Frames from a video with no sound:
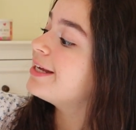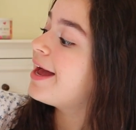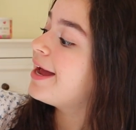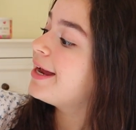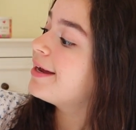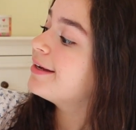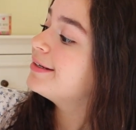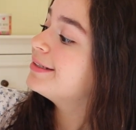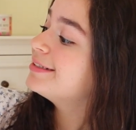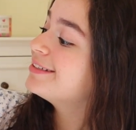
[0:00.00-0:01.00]
Day
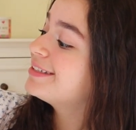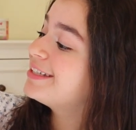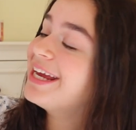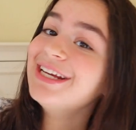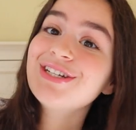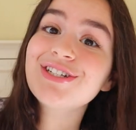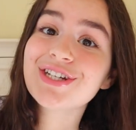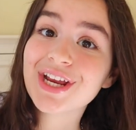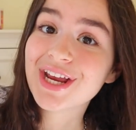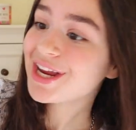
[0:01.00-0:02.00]
St.
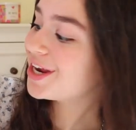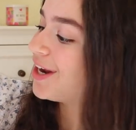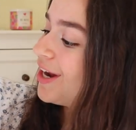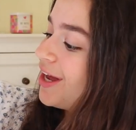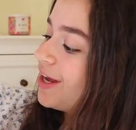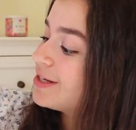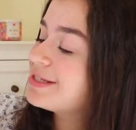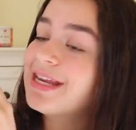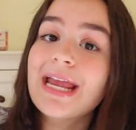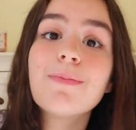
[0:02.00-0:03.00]
Jean
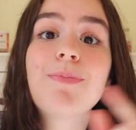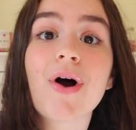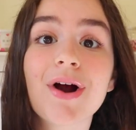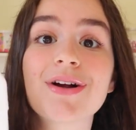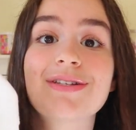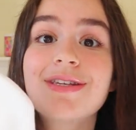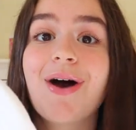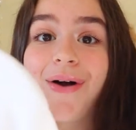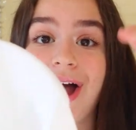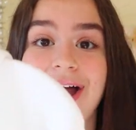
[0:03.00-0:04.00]
St. Bart's.
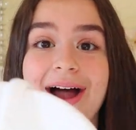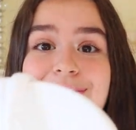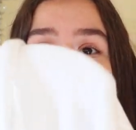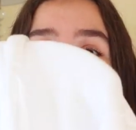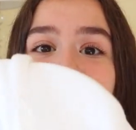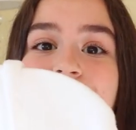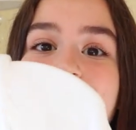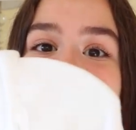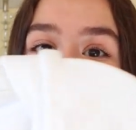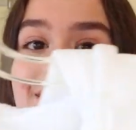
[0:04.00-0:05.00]
Okay, I was like, what even